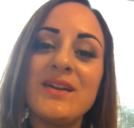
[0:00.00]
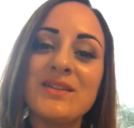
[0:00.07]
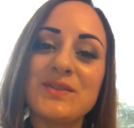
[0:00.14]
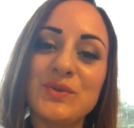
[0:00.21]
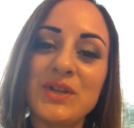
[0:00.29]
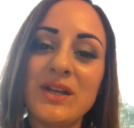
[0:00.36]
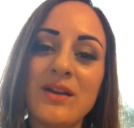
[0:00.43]

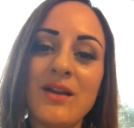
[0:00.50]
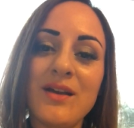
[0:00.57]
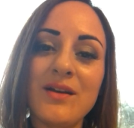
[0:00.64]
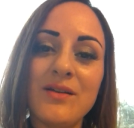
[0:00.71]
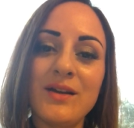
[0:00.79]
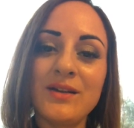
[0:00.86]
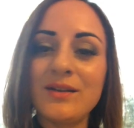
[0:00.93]
So take
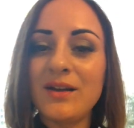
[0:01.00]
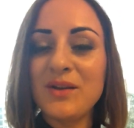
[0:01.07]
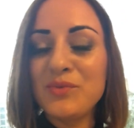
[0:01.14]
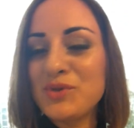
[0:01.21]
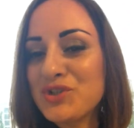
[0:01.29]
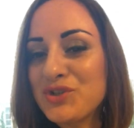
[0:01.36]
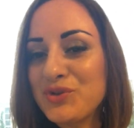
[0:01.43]
care, and I
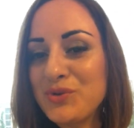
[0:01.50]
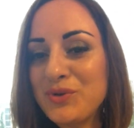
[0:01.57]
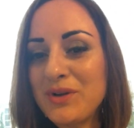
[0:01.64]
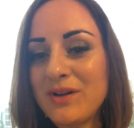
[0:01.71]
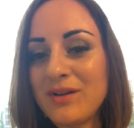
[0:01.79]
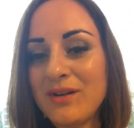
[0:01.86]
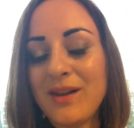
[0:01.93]
wish you
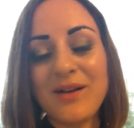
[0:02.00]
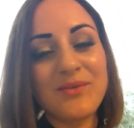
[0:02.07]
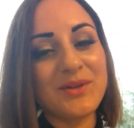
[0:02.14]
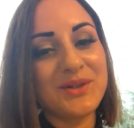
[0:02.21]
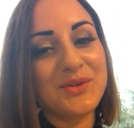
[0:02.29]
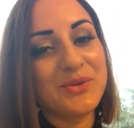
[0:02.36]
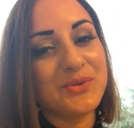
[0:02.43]
a
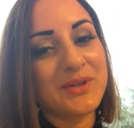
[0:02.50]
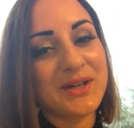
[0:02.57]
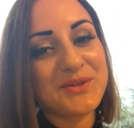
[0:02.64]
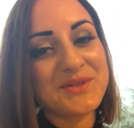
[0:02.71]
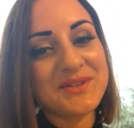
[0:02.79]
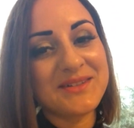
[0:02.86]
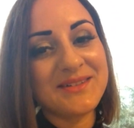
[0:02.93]
lovely
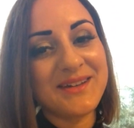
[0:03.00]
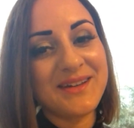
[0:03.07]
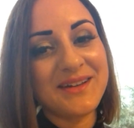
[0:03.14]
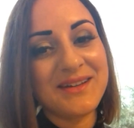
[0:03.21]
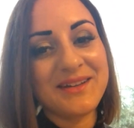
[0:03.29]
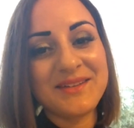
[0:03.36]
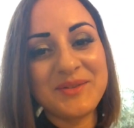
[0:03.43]

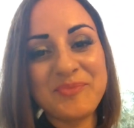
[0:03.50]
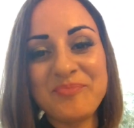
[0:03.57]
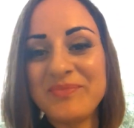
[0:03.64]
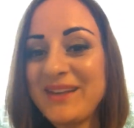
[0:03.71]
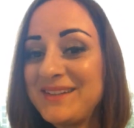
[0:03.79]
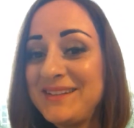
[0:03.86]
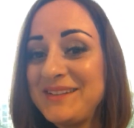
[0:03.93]

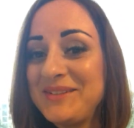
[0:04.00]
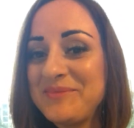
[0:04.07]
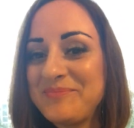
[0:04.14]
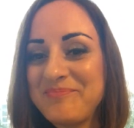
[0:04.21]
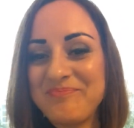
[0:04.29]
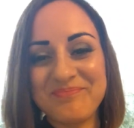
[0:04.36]
2019.